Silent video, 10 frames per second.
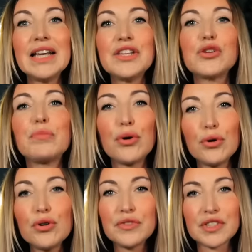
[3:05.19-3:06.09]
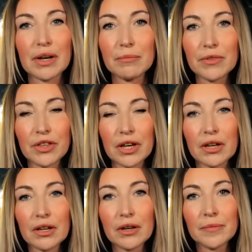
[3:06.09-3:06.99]
need to prove
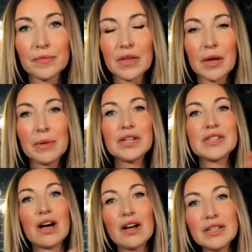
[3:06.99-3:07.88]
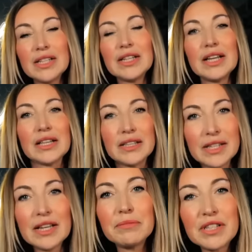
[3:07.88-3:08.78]
something. Because underneath,
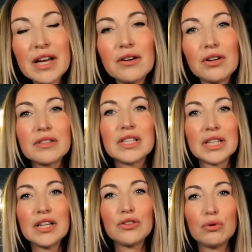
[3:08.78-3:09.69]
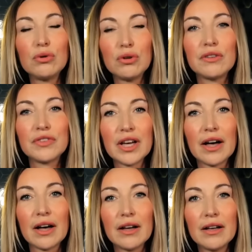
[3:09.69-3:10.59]
deep down underneath all of
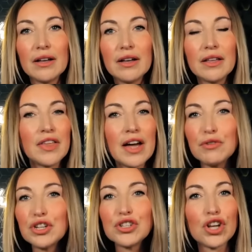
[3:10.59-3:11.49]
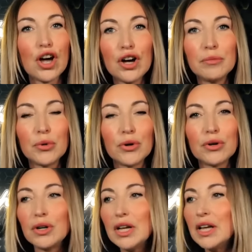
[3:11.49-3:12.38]
that, they're in
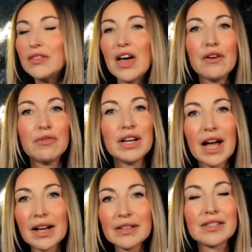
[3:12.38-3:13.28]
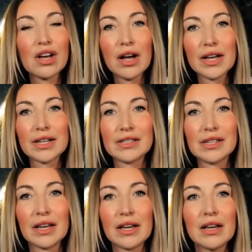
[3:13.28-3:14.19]
turmoil. They're in
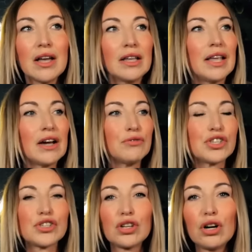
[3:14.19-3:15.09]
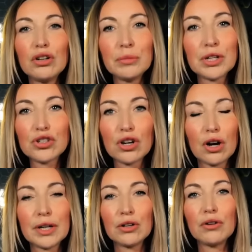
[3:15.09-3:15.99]
anxiety. There is so much
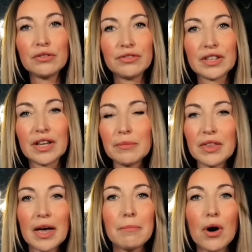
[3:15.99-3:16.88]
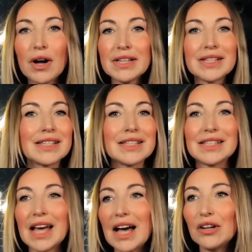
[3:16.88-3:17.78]
going on for them. Their mind is
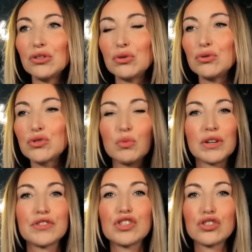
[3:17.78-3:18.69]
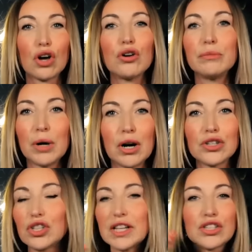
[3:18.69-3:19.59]
entangled with so
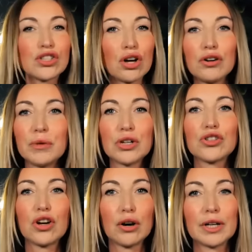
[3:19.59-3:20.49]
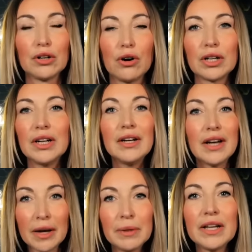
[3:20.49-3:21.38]
much. There's so much going on.
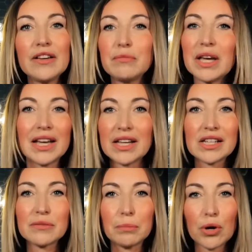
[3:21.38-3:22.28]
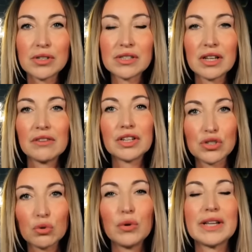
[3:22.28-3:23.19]
And believe me, it isn't positive.
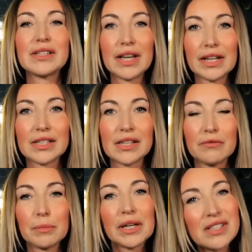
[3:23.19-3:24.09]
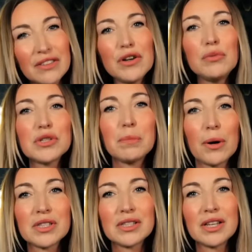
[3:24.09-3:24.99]
It's always negative. Because if it was
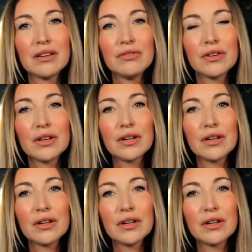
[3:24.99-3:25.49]
positive,